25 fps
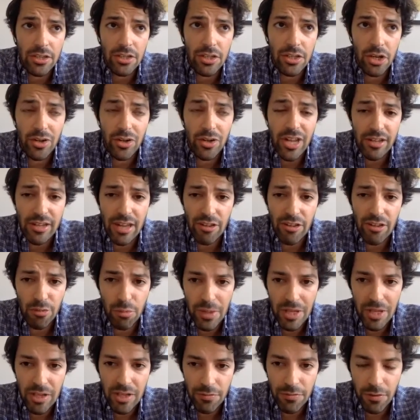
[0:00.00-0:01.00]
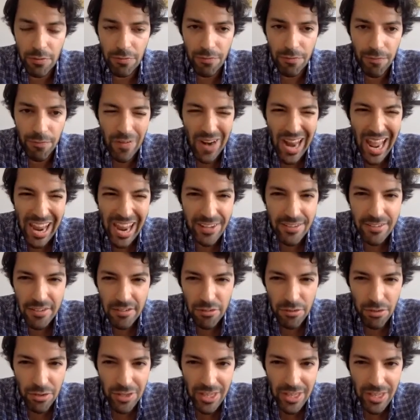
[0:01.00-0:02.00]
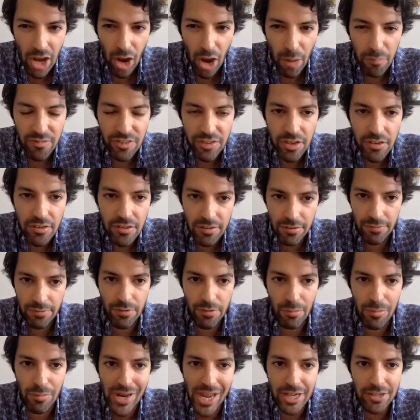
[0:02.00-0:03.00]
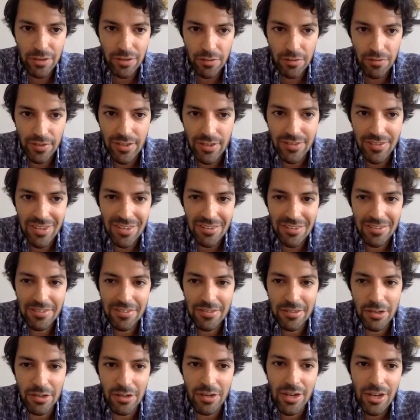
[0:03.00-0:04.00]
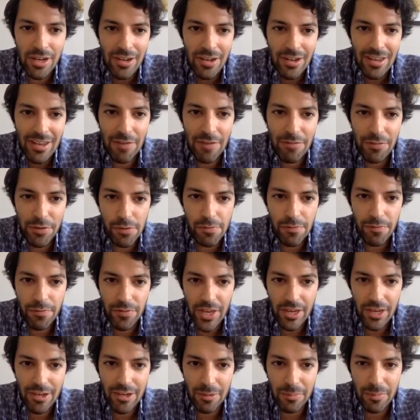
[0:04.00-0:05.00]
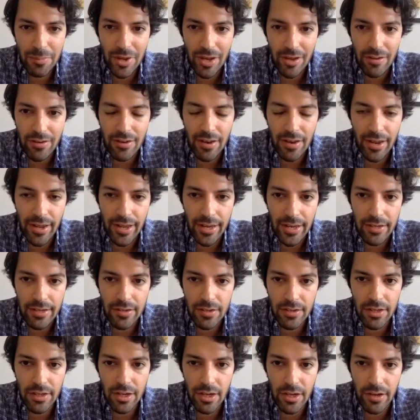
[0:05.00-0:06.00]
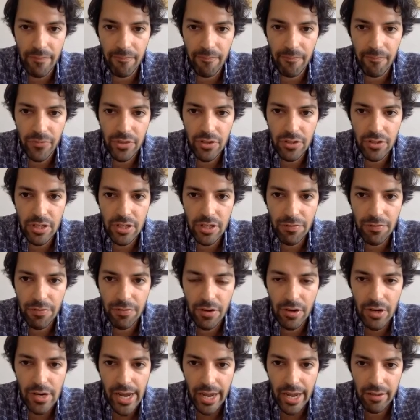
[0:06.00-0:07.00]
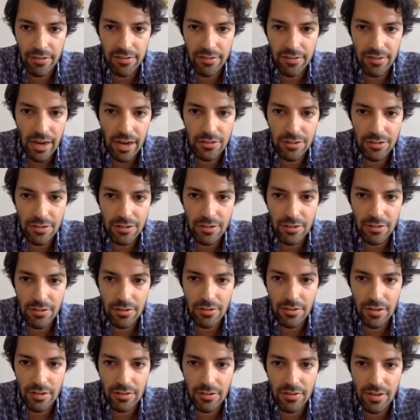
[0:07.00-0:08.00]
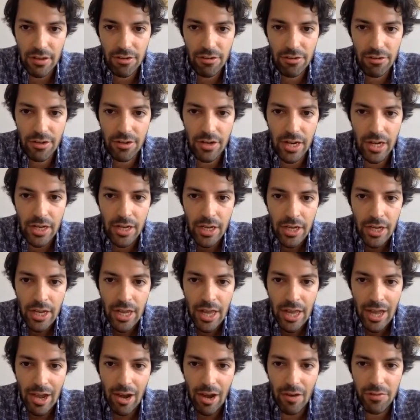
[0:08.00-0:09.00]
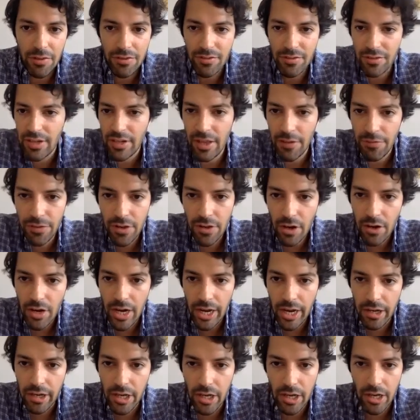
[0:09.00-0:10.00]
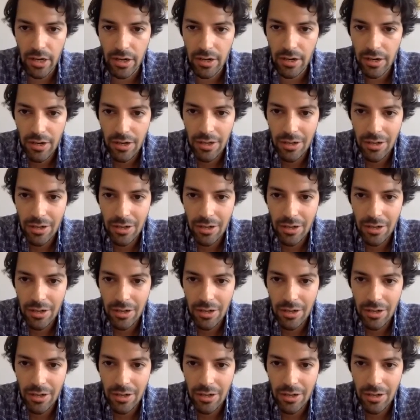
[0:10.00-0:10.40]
there's a bit of a flight to the obvious from like the VCs. So if you think about like the different like sectors, etc., obviously if you're like a